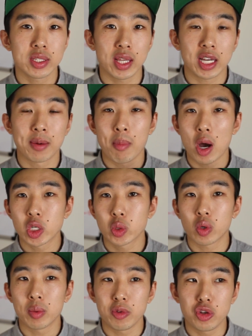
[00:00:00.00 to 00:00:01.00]
like a
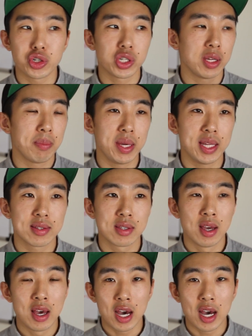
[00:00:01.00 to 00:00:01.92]
module usually means